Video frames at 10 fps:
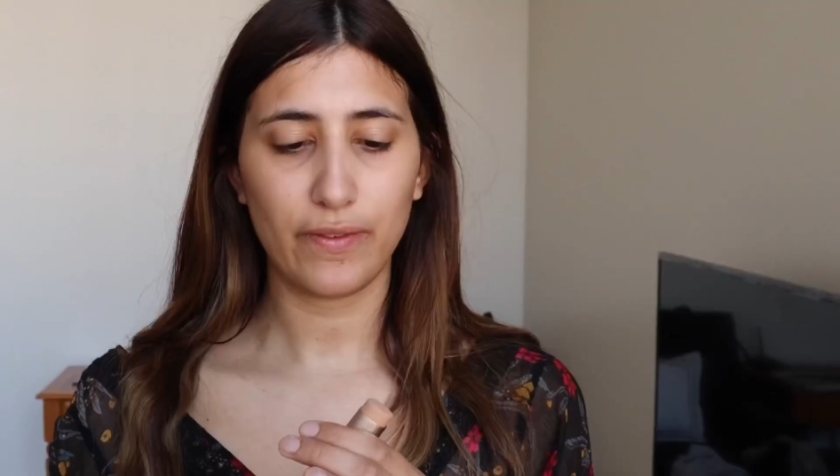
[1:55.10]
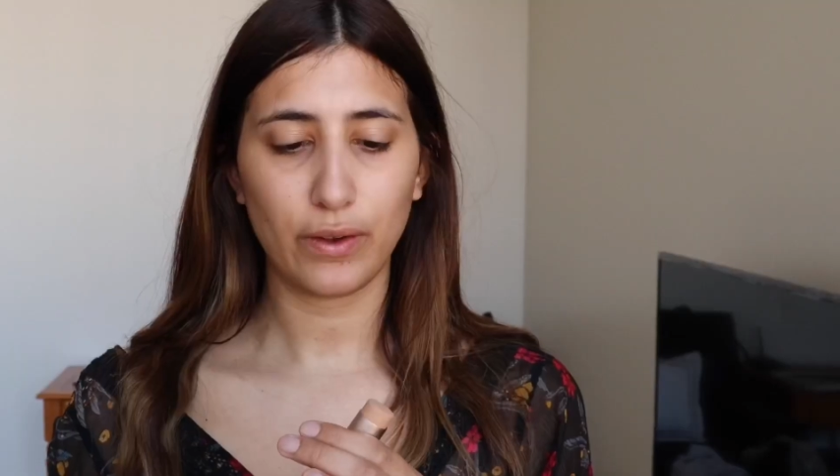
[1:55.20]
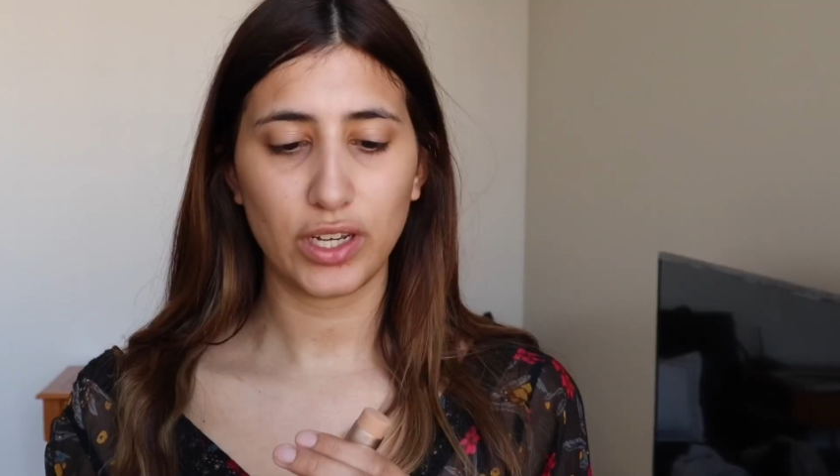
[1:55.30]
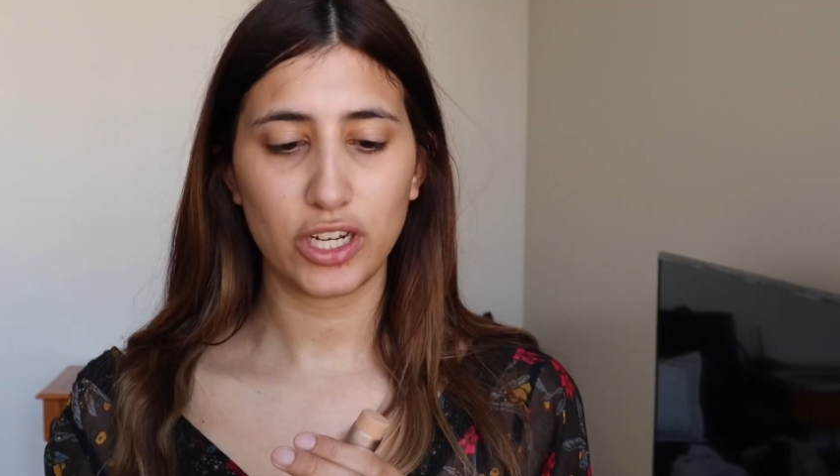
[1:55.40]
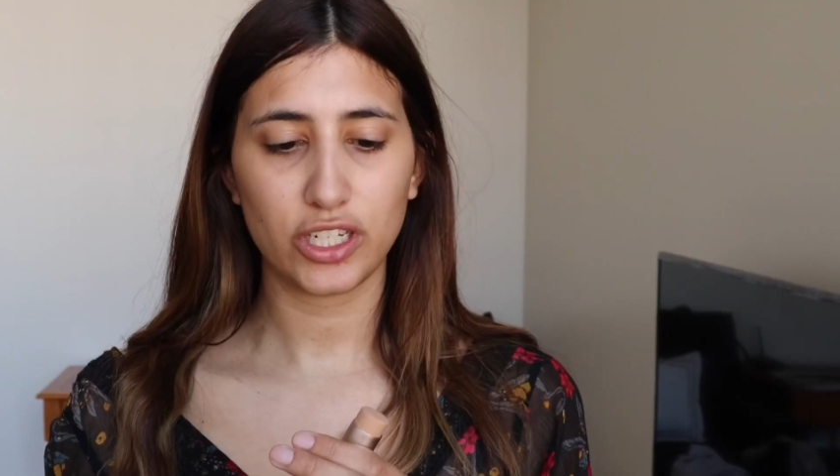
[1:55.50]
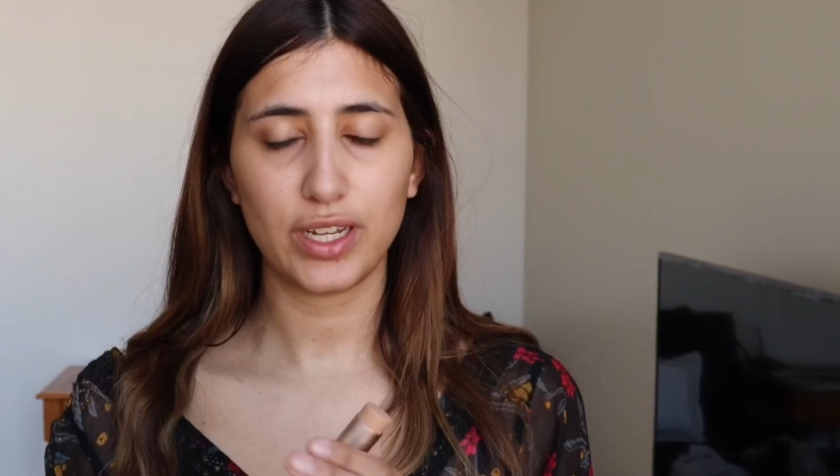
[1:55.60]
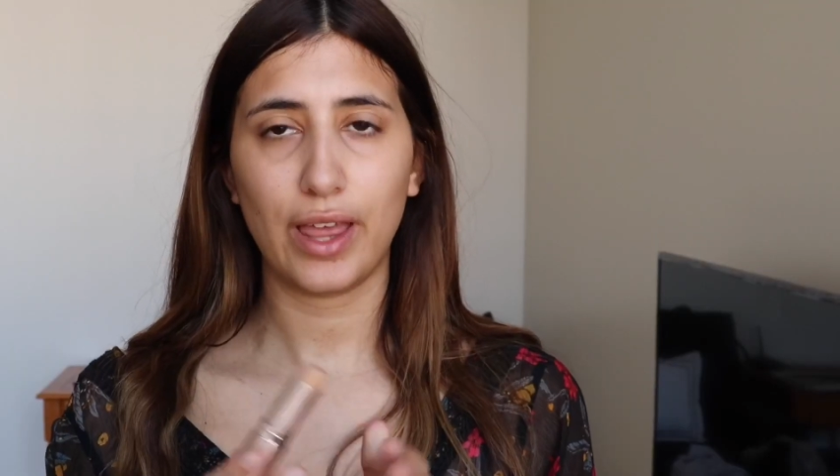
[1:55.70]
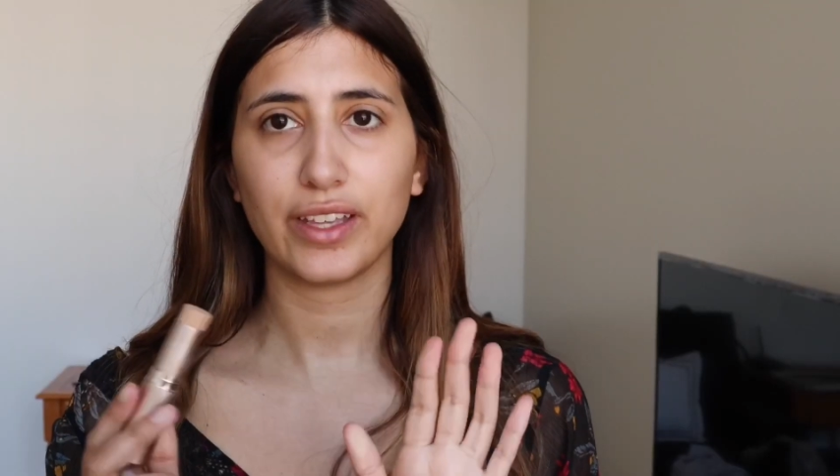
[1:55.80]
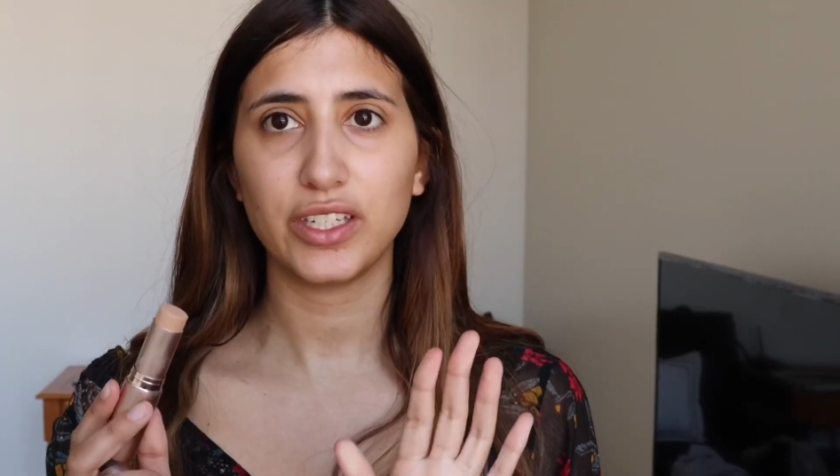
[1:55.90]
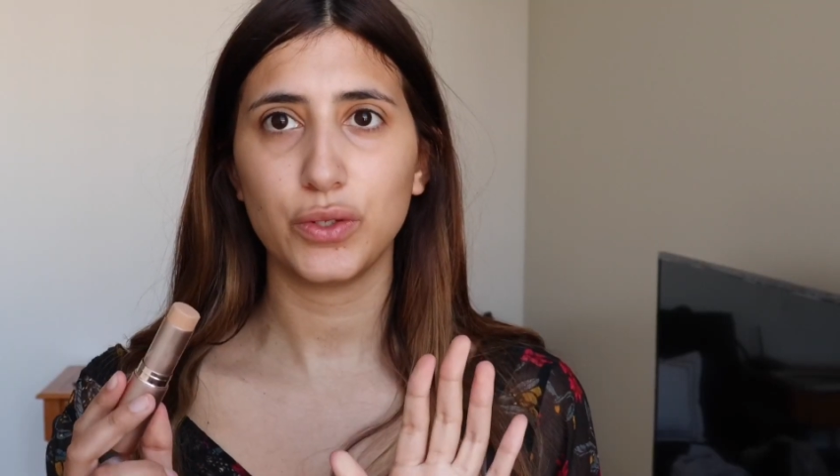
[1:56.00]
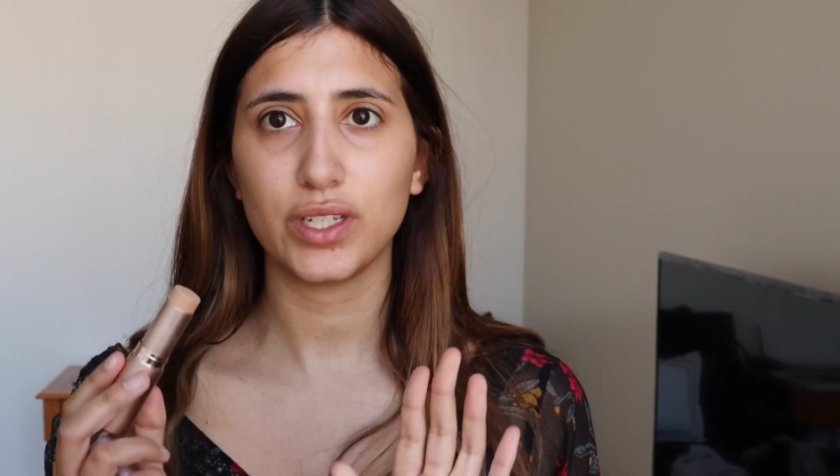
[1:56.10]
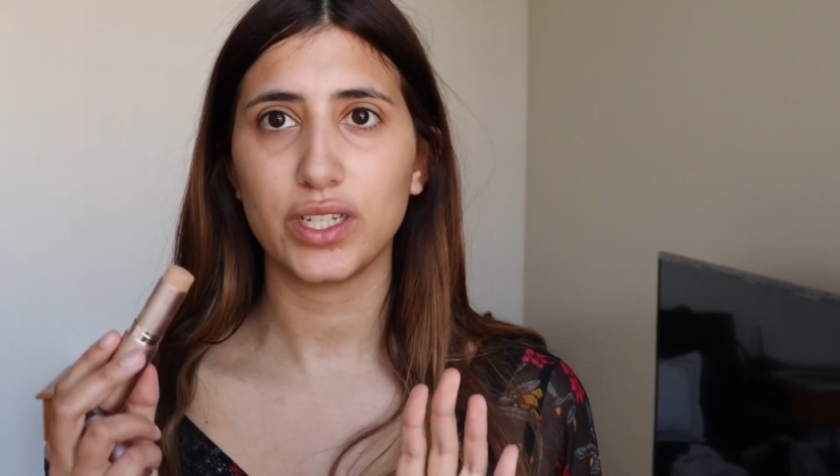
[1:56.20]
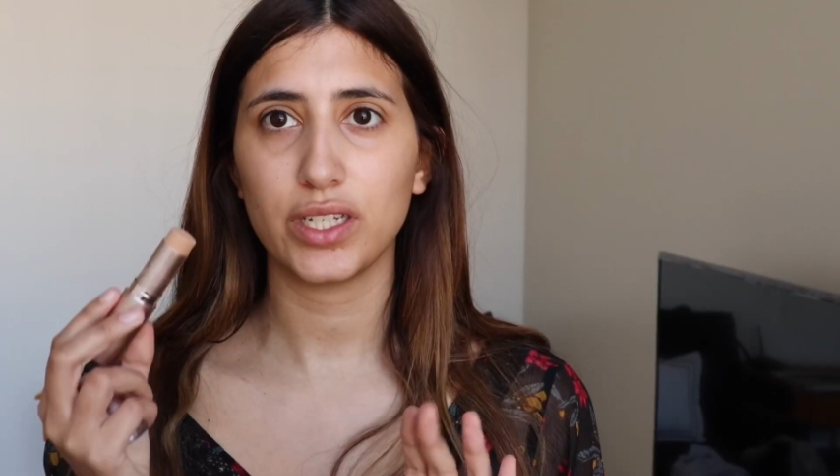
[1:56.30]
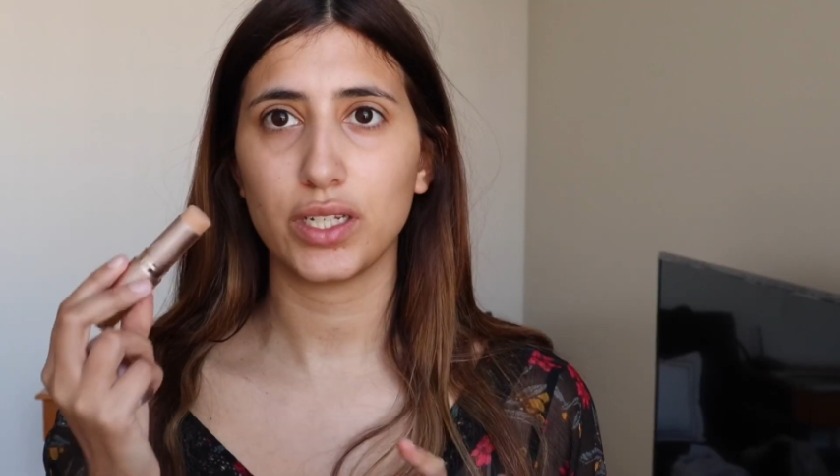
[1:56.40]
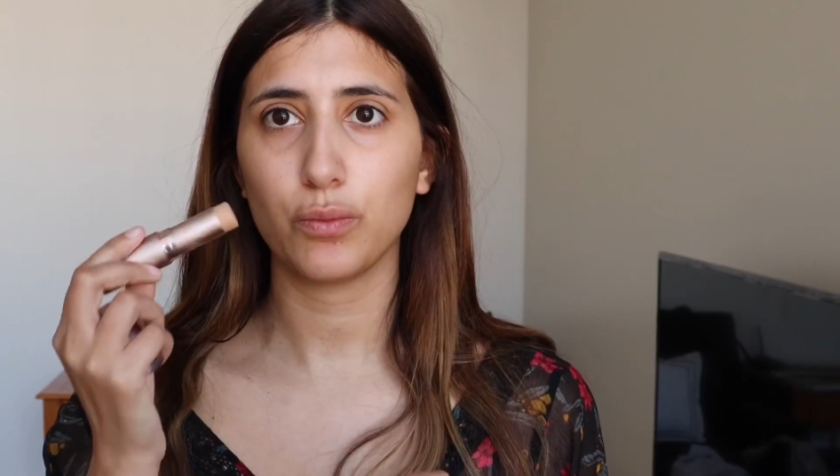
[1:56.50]
Foundation, I like to use a
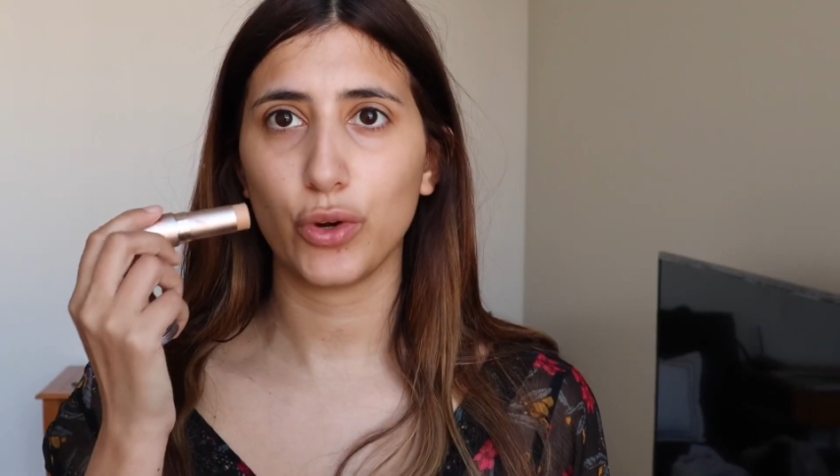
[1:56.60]
tinted